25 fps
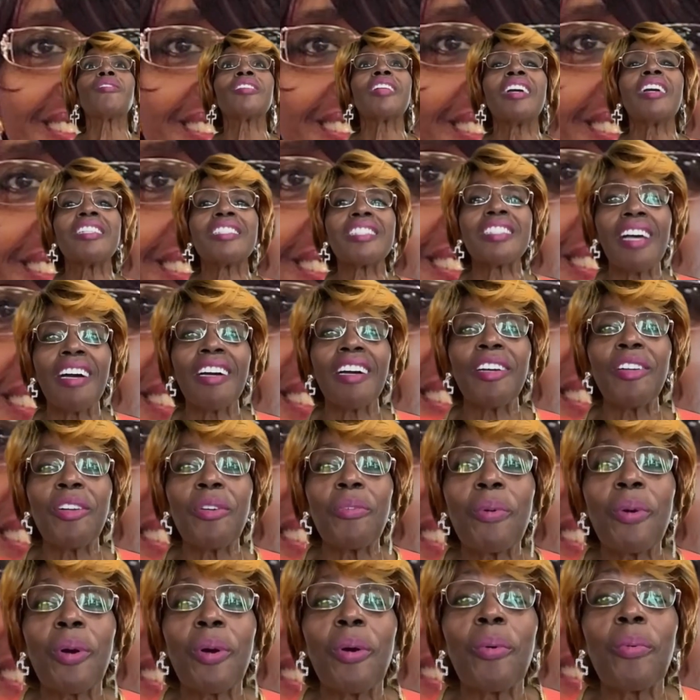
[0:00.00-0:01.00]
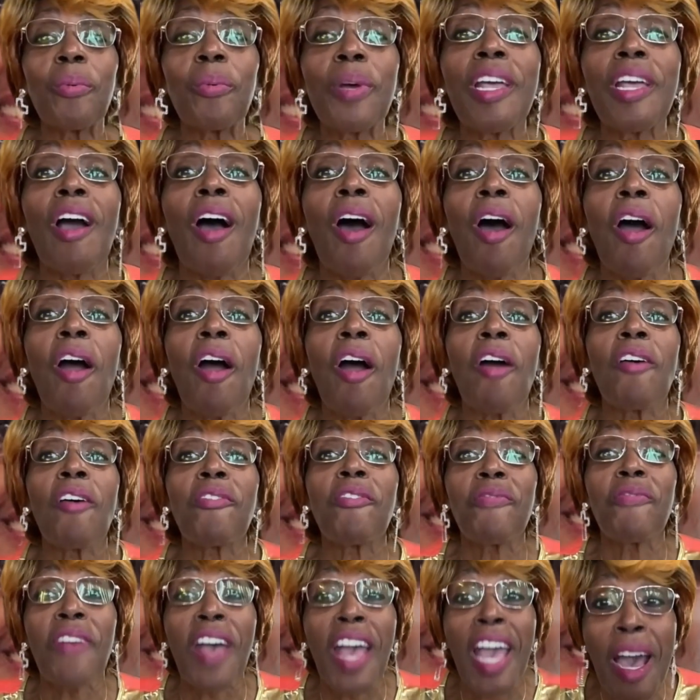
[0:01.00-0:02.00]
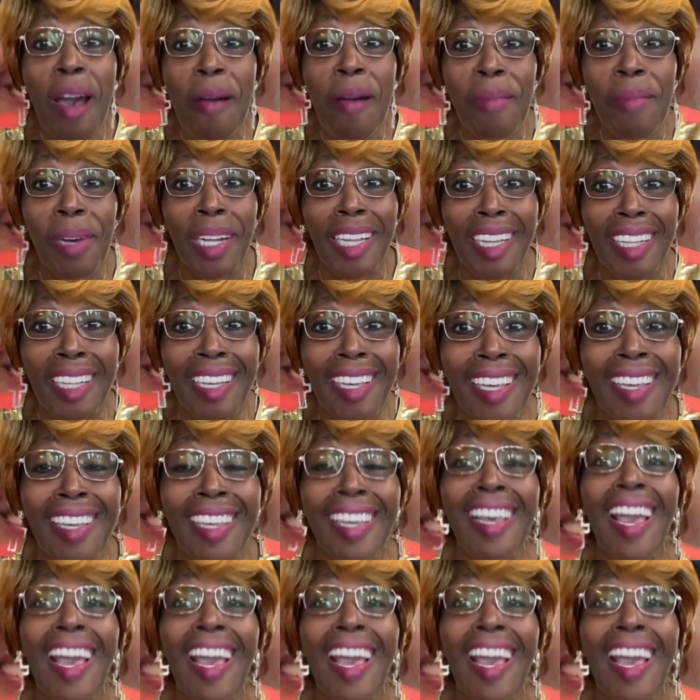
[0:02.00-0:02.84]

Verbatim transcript: they sung in the world, We Are Family.